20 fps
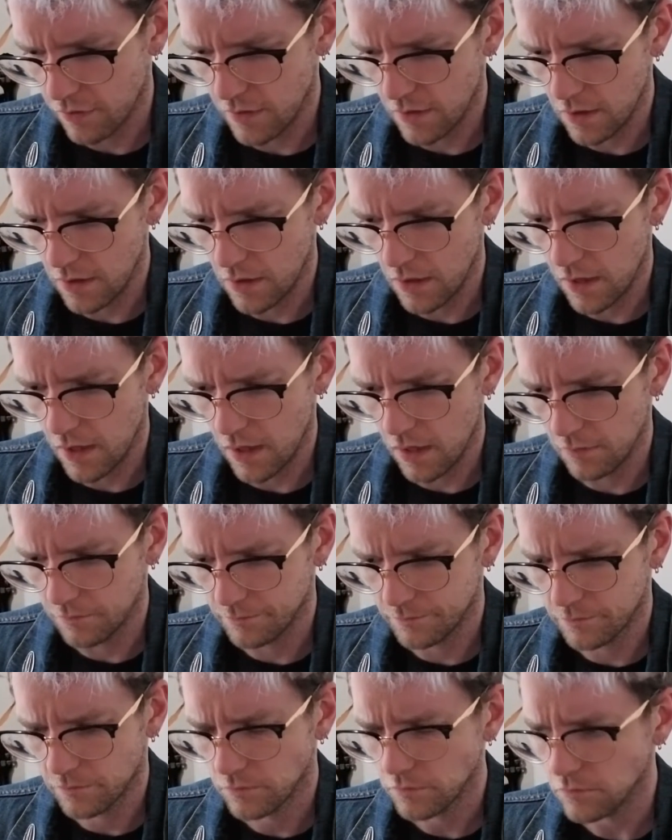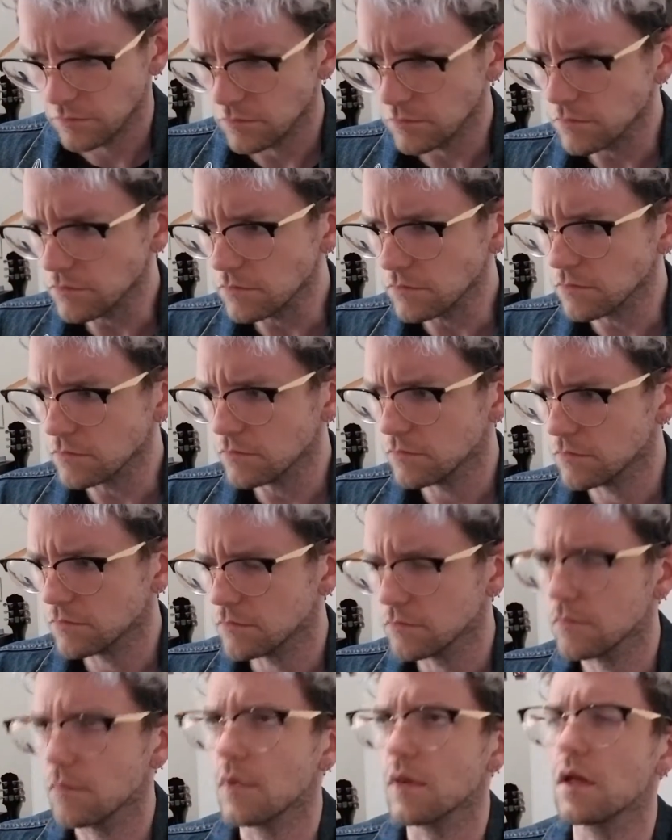I
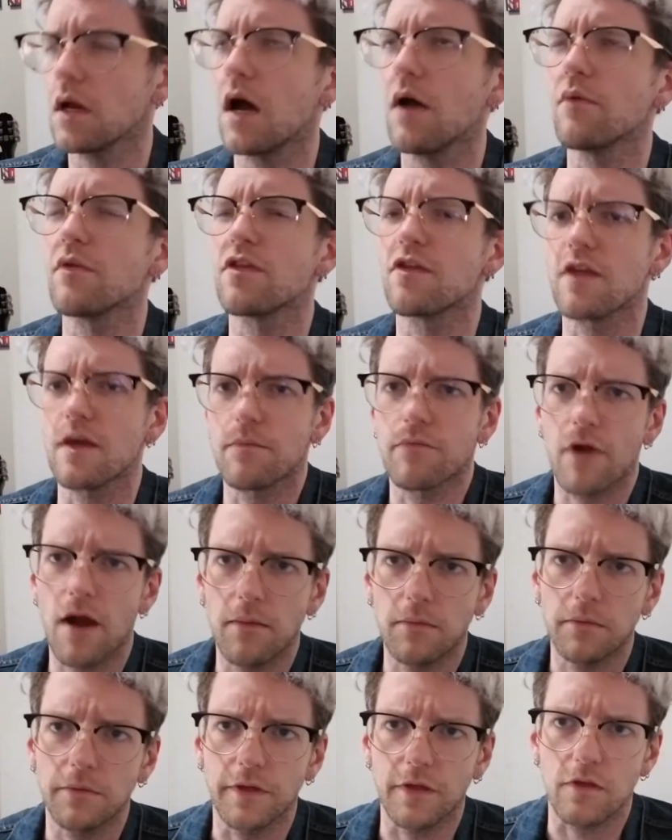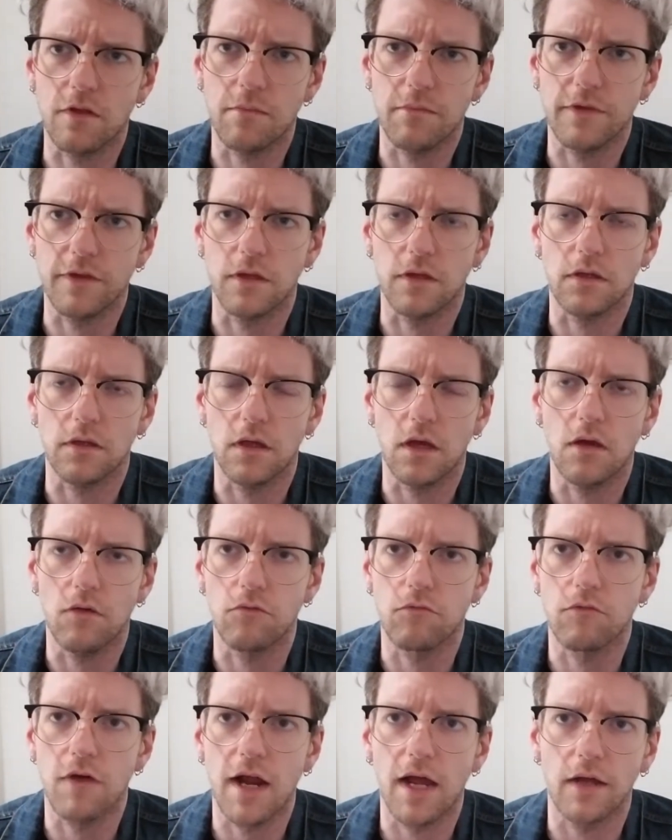would say probably something
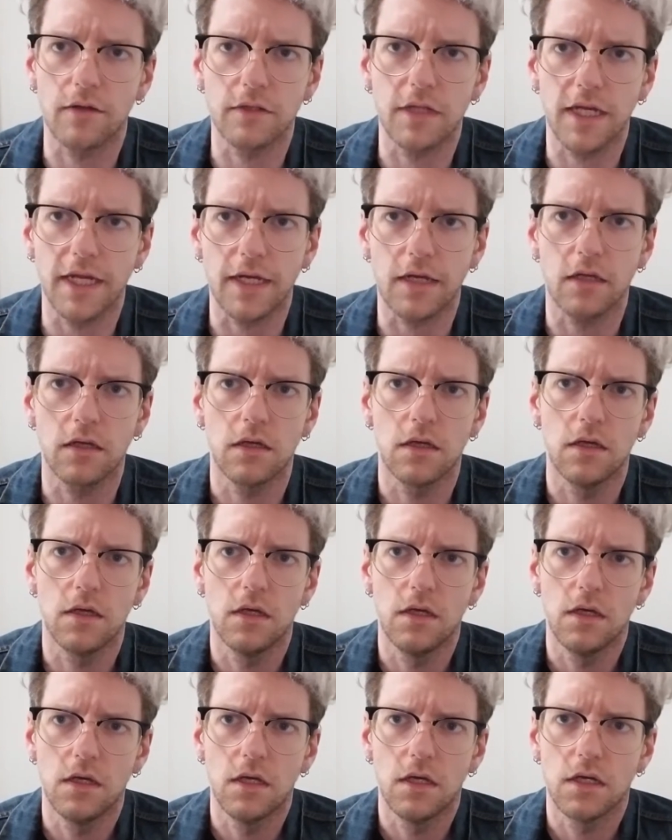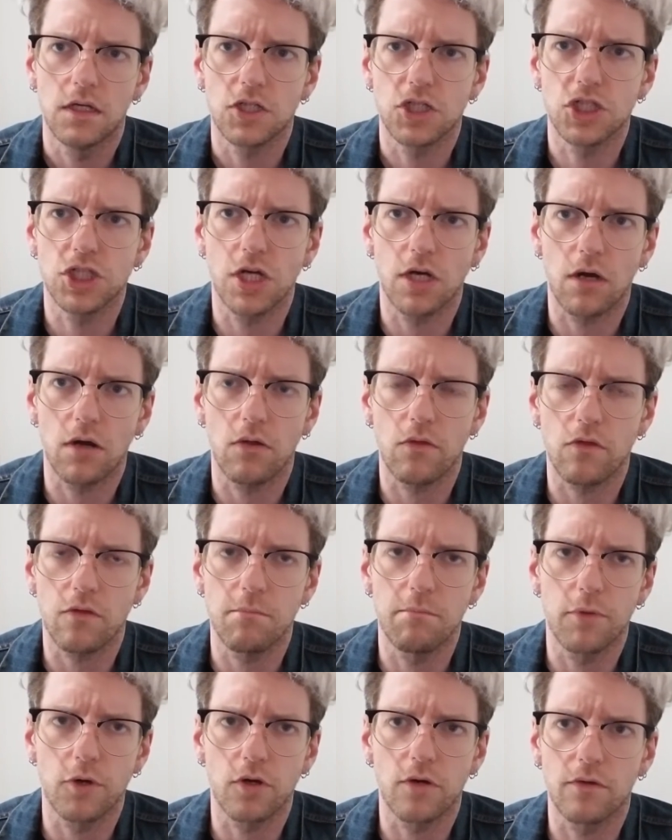around like Charles
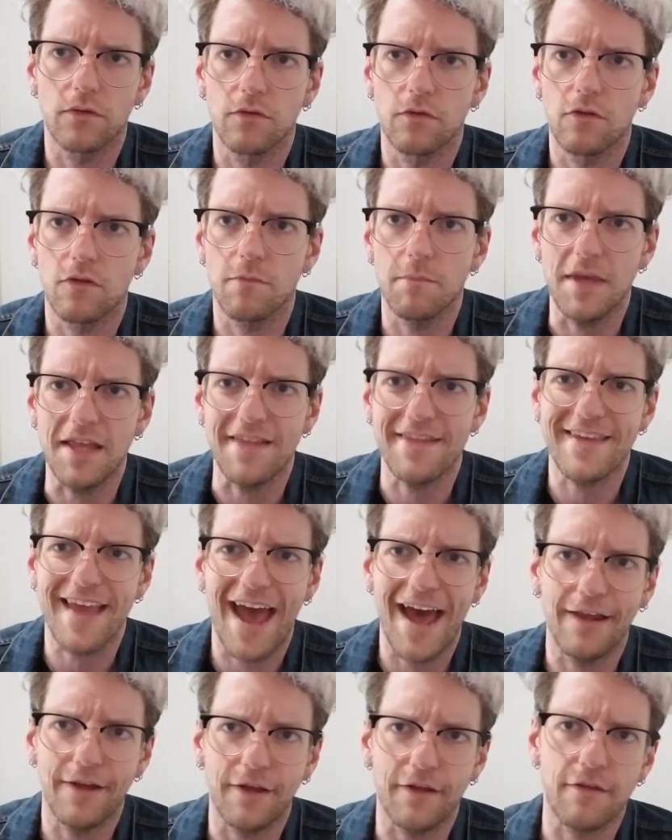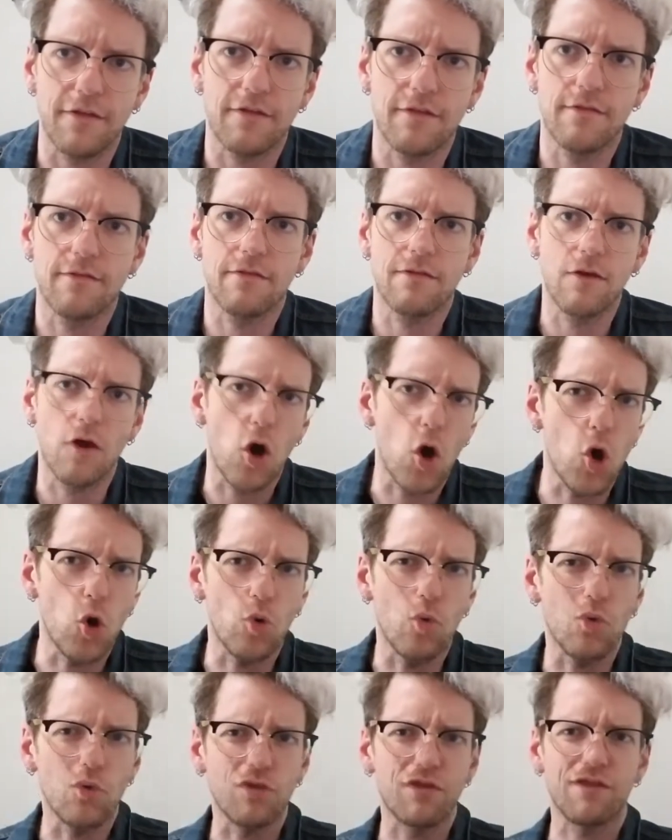Burns meets Alex
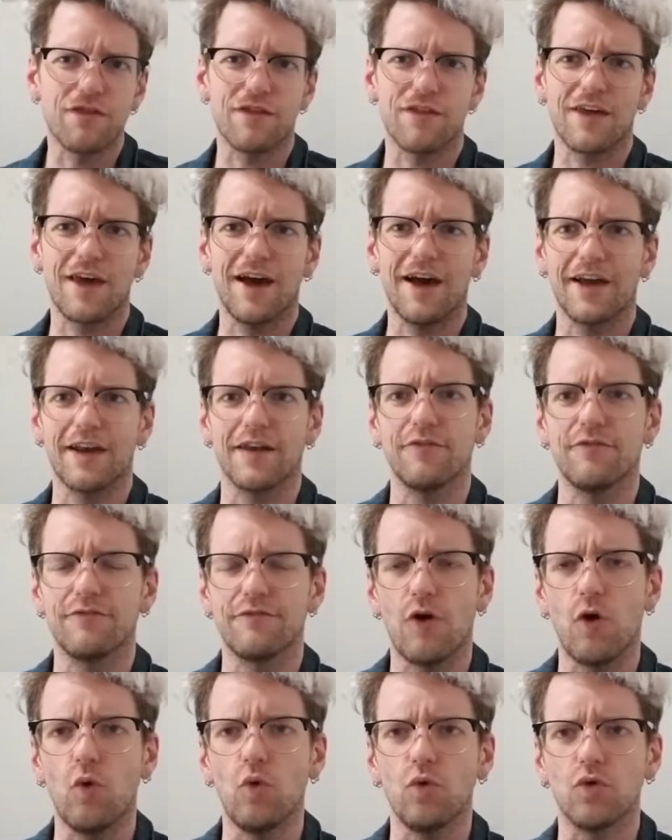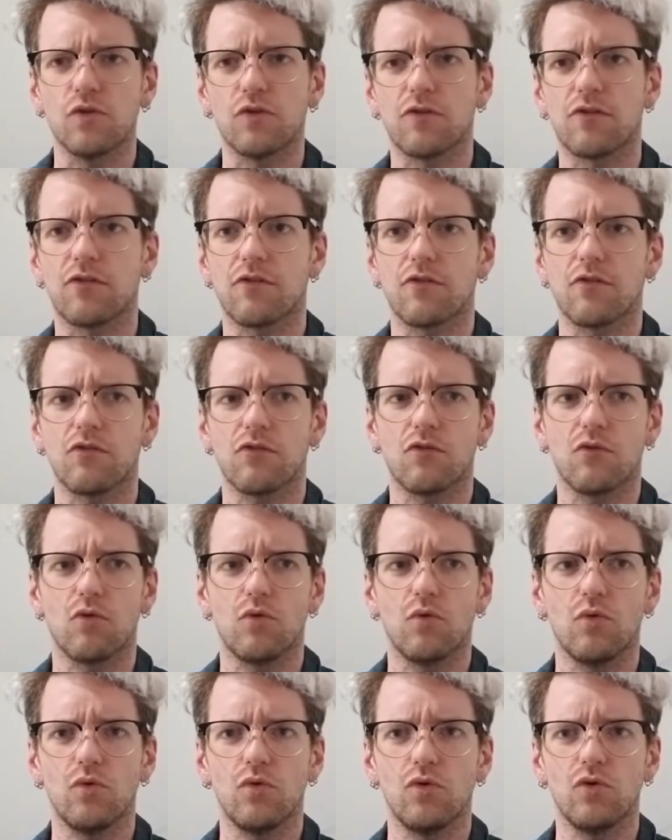Toth kind of old
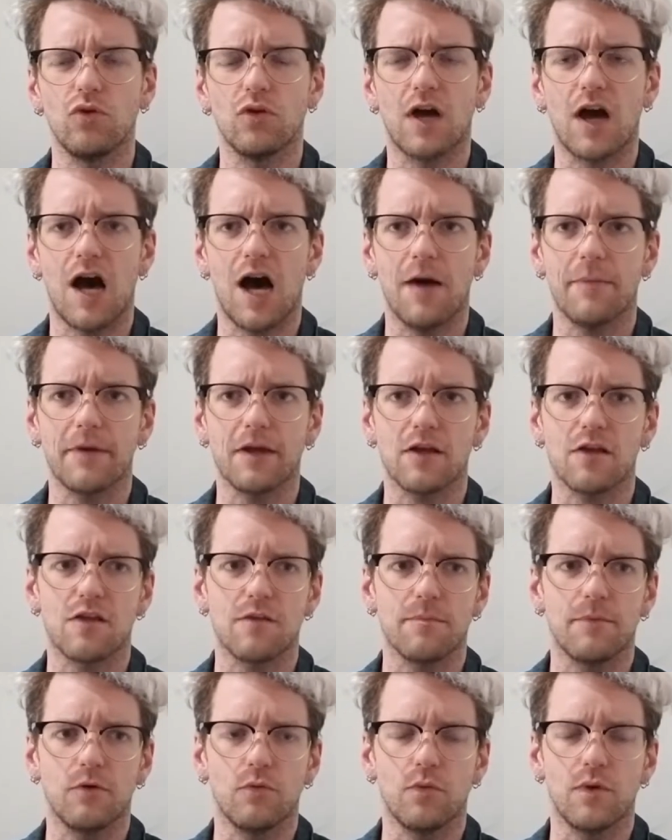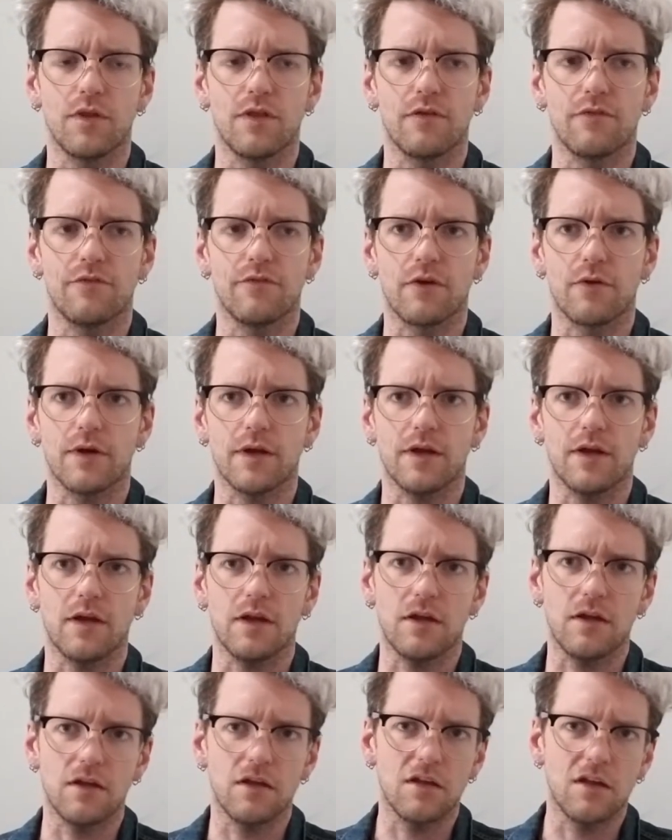school comics, but with a
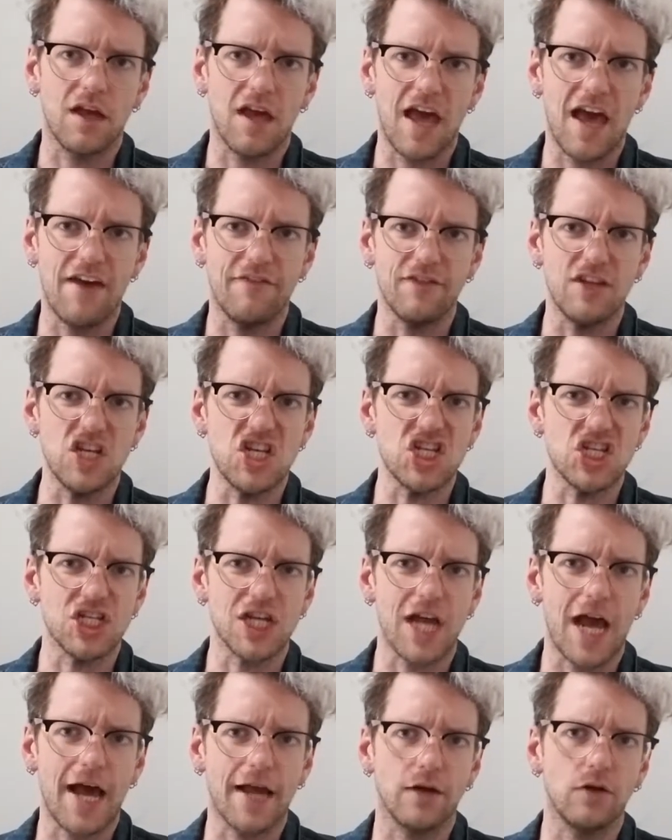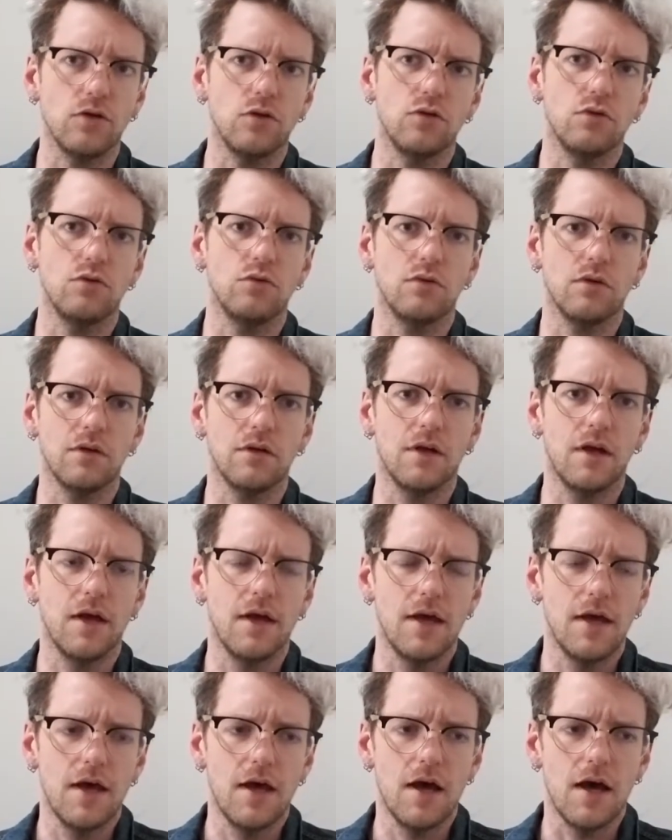very heavy shadow.
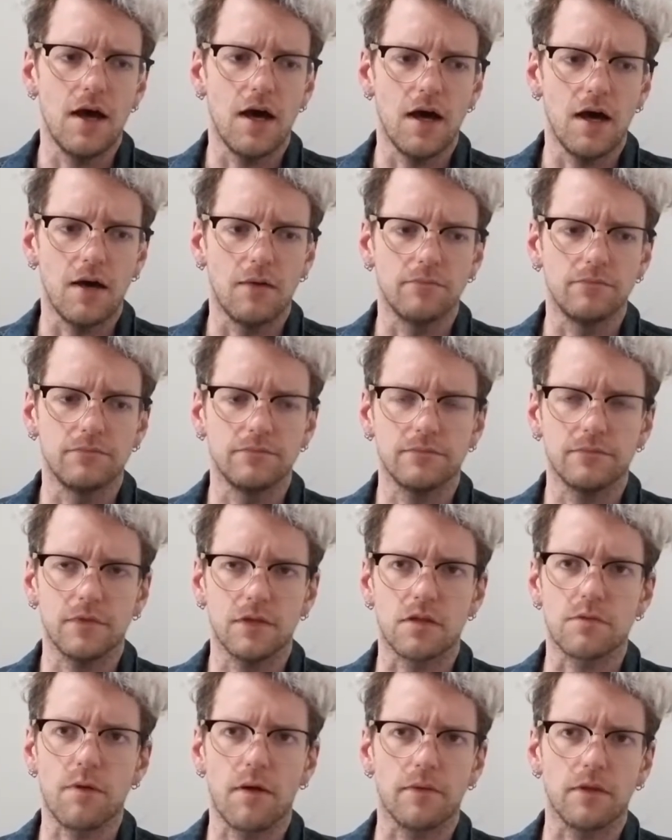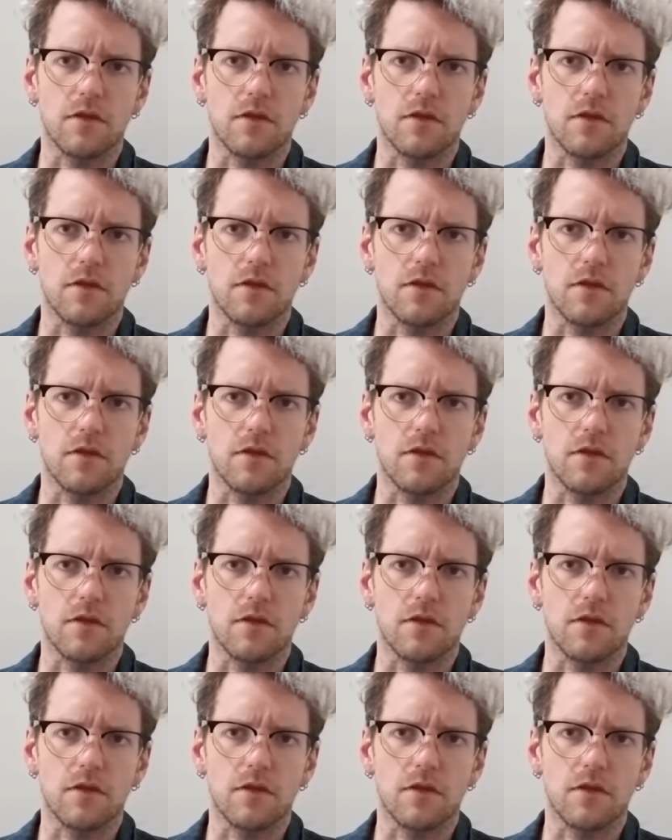There's probably